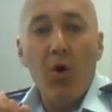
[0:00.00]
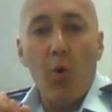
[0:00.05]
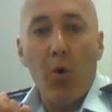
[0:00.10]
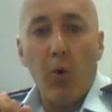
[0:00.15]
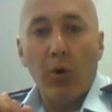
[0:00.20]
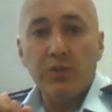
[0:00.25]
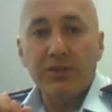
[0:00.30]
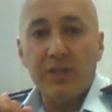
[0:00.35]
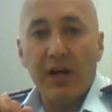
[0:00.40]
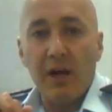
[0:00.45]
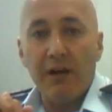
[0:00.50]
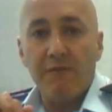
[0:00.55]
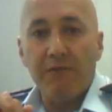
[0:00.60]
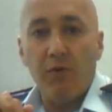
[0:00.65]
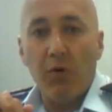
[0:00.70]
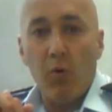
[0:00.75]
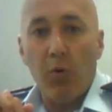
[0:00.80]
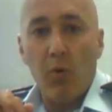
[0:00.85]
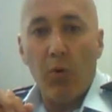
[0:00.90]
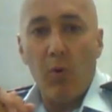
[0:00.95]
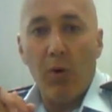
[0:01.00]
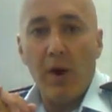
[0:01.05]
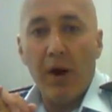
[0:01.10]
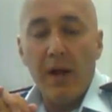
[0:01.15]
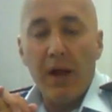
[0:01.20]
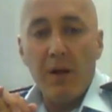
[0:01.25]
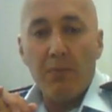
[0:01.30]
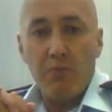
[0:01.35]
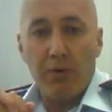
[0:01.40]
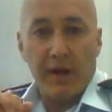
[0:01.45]
Also for
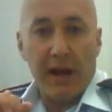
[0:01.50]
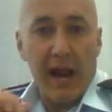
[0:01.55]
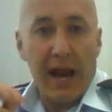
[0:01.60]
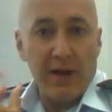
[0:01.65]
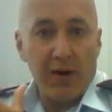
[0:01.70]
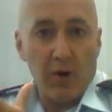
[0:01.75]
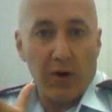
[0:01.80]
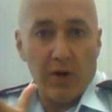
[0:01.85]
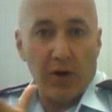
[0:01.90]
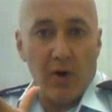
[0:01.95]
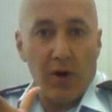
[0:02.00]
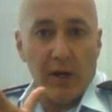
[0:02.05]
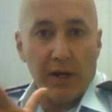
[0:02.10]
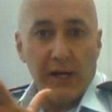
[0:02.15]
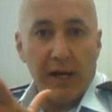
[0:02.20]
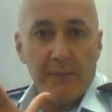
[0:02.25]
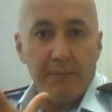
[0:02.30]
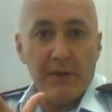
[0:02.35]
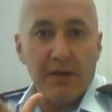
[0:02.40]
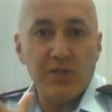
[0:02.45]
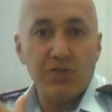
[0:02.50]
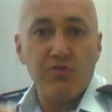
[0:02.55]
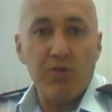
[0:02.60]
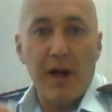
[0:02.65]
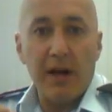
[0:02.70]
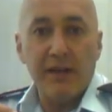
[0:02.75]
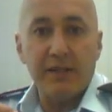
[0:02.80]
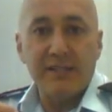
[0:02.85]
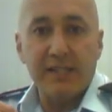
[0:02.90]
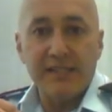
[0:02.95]
brigade online
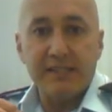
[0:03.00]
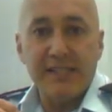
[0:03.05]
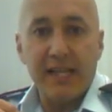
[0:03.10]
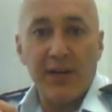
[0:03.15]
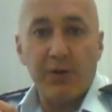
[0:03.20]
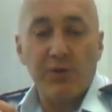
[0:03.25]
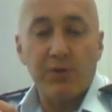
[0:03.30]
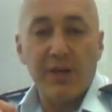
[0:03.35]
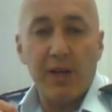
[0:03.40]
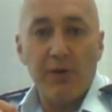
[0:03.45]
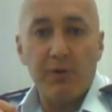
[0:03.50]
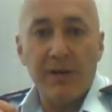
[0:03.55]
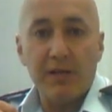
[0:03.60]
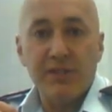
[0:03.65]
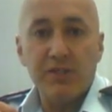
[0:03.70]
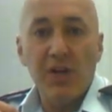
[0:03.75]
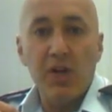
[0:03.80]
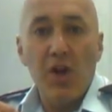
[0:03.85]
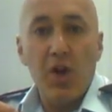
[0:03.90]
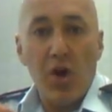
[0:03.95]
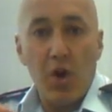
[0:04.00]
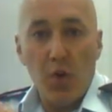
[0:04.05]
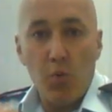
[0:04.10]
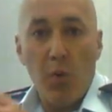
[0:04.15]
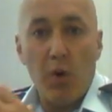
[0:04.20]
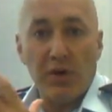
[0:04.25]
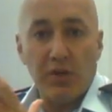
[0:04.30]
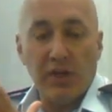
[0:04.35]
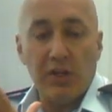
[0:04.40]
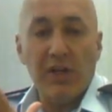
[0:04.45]
administrators and secretaries who
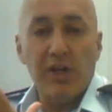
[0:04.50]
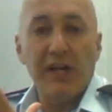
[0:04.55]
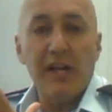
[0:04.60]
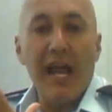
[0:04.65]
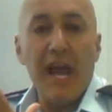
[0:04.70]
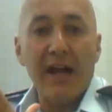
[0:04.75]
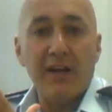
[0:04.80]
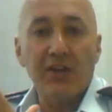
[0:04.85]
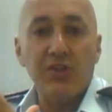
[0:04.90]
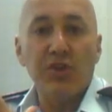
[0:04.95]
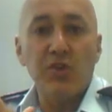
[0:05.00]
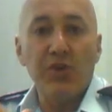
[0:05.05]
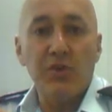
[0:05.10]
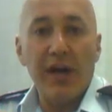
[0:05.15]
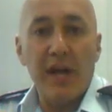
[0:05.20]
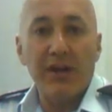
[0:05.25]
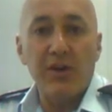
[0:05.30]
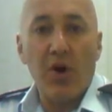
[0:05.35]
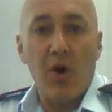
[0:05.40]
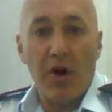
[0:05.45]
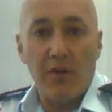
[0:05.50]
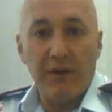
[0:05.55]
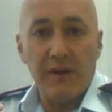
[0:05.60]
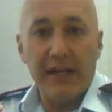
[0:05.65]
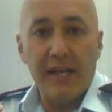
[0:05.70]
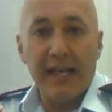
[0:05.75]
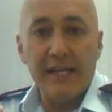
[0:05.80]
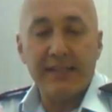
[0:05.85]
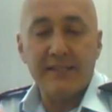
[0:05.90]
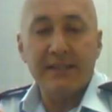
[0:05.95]
want to learn how to do that on the
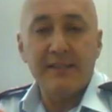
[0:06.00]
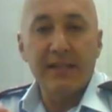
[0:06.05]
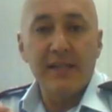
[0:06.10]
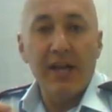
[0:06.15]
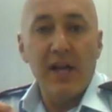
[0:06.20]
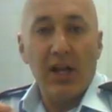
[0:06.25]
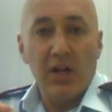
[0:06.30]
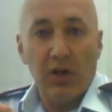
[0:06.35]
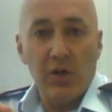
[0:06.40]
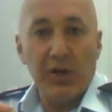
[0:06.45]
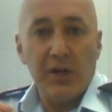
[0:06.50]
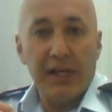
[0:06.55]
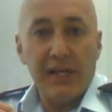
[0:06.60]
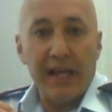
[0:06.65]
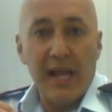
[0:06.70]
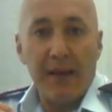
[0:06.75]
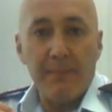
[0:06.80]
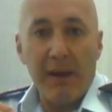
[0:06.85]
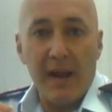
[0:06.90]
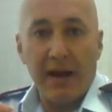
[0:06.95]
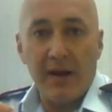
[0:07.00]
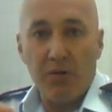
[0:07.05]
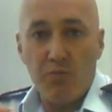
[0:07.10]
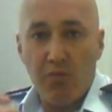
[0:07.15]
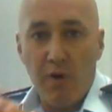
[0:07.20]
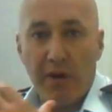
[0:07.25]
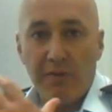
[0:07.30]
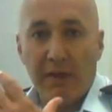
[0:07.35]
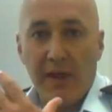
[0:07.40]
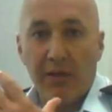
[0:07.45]
net, Luke can come out and
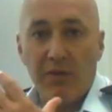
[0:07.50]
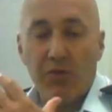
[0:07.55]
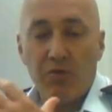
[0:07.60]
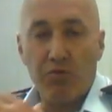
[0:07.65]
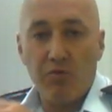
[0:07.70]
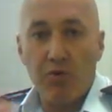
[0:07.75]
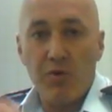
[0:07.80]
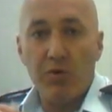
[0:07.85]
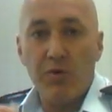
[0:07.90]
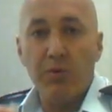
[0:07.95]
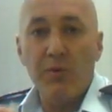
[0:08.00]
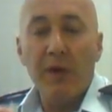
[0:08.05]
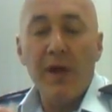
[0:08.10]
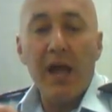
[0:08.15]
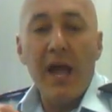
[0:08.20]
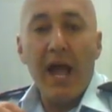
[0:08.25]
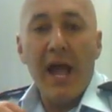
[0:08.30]
run that through.